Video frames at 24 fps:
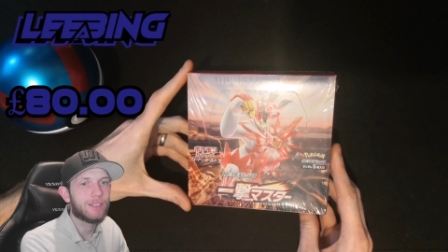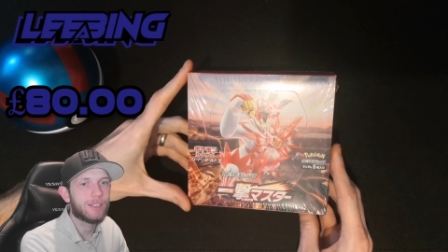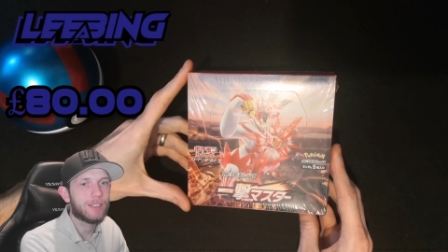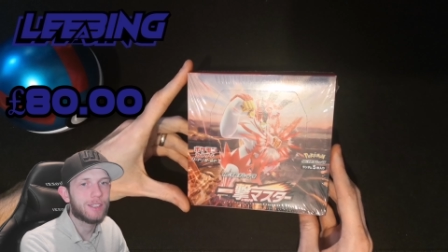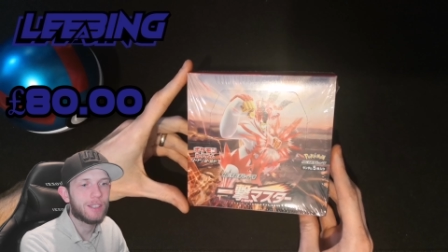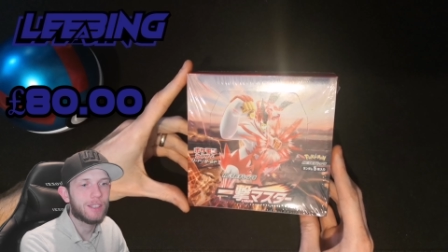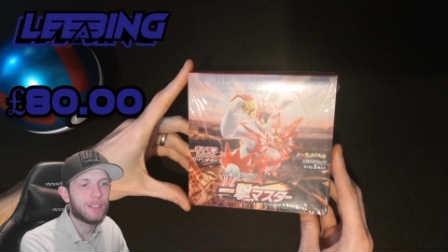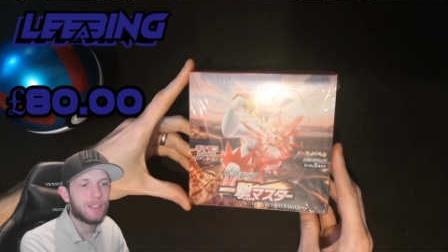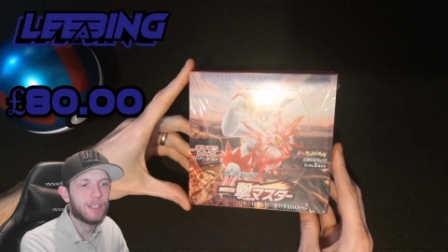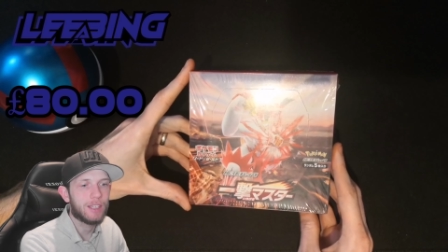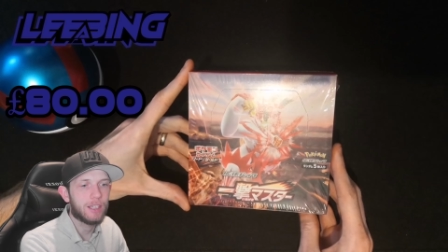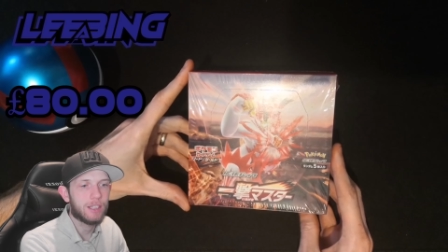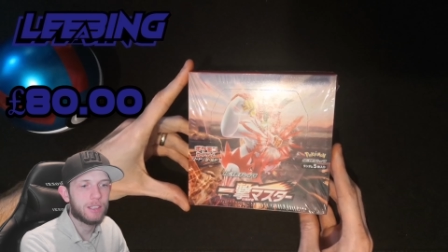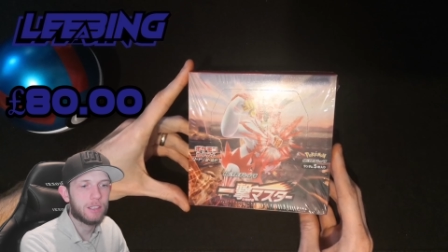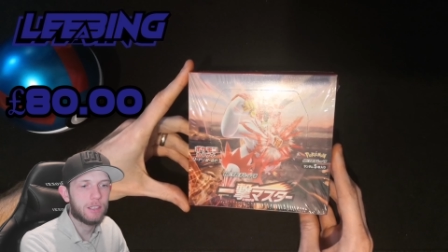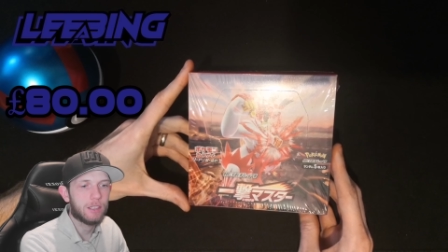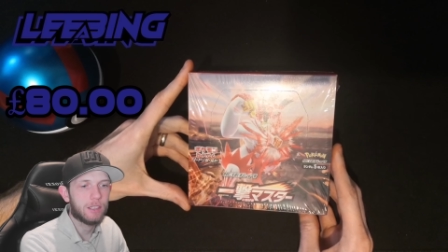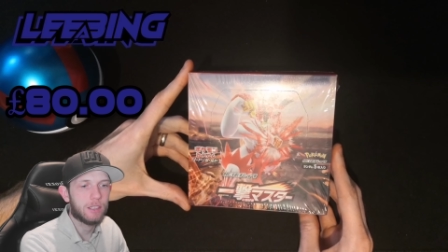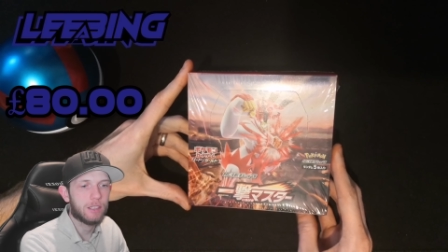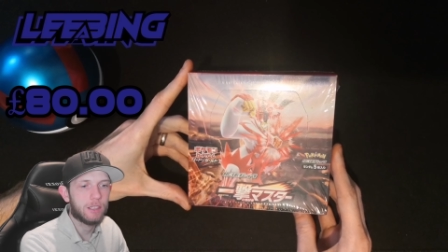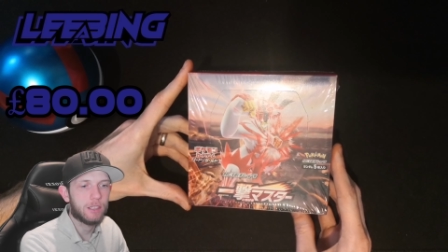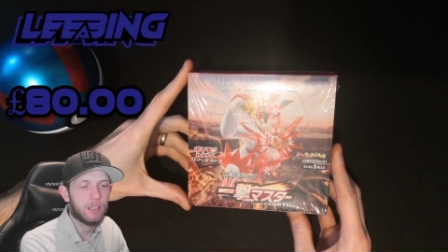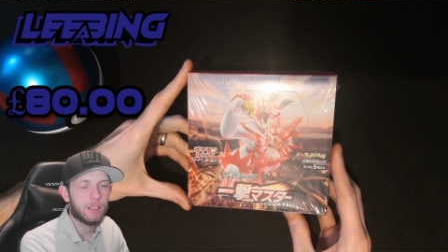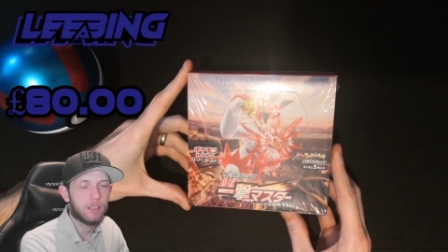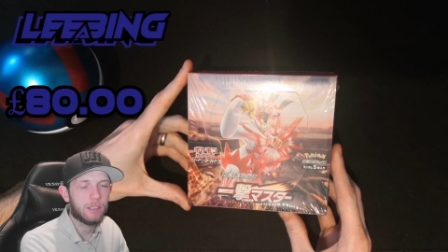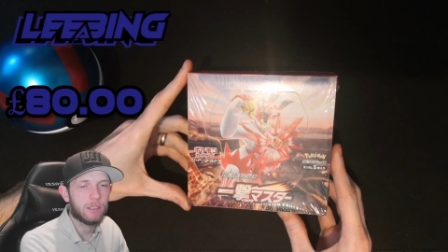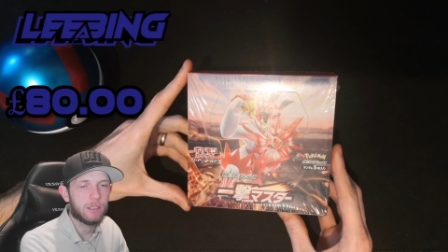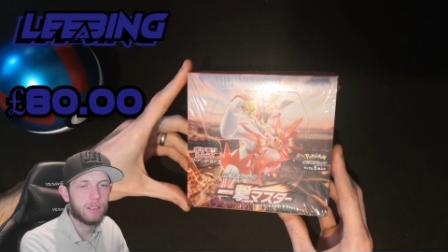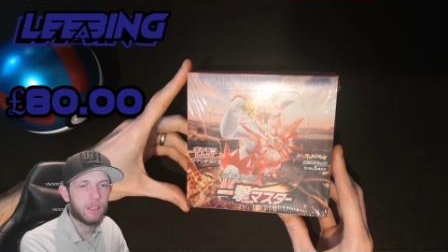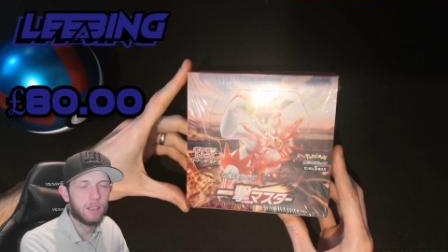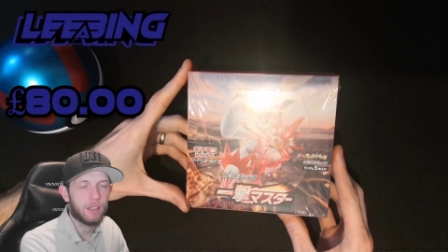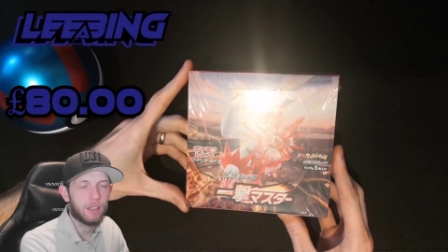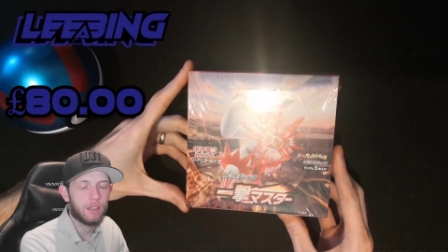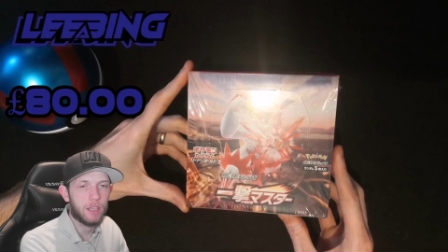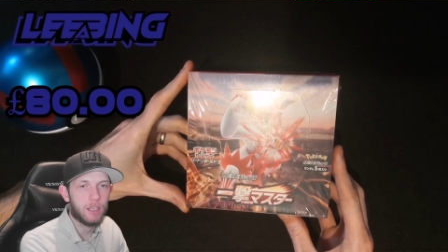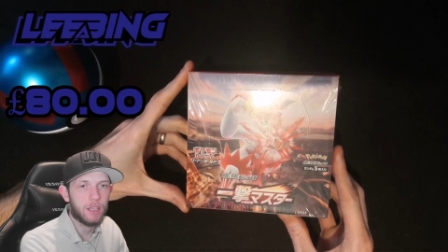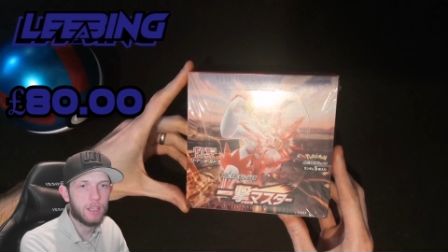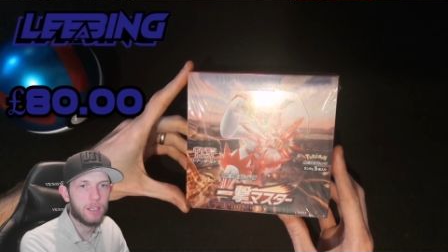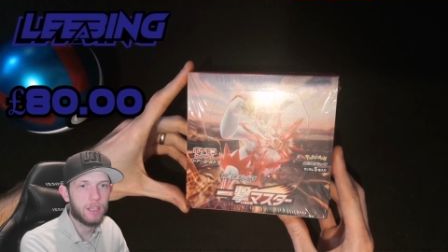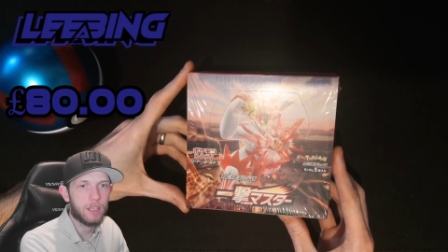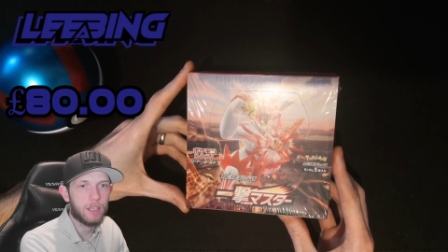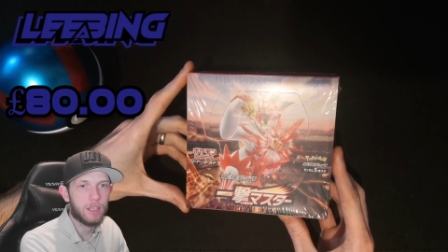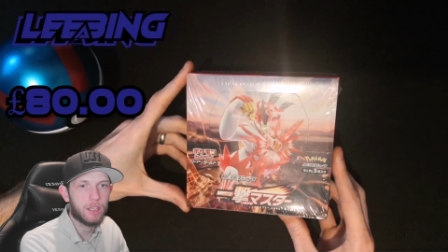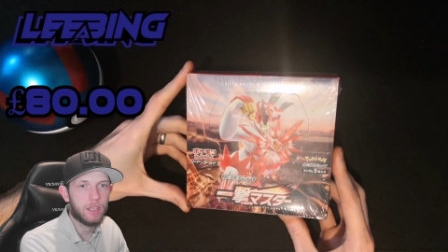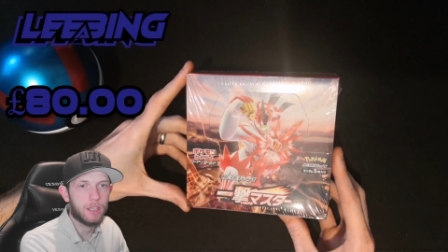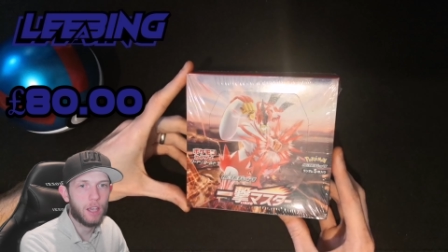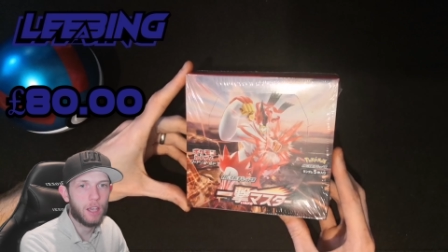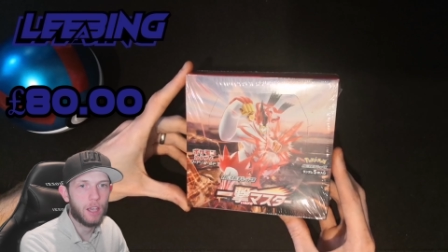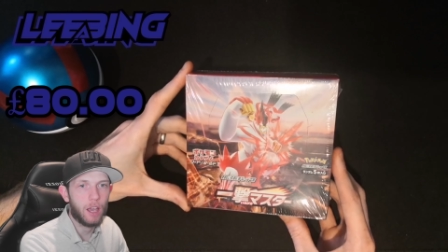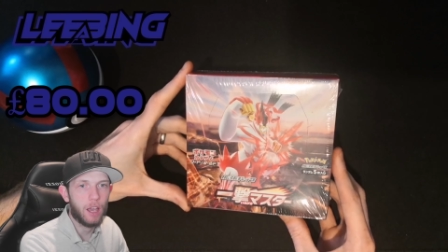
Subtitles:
that this is the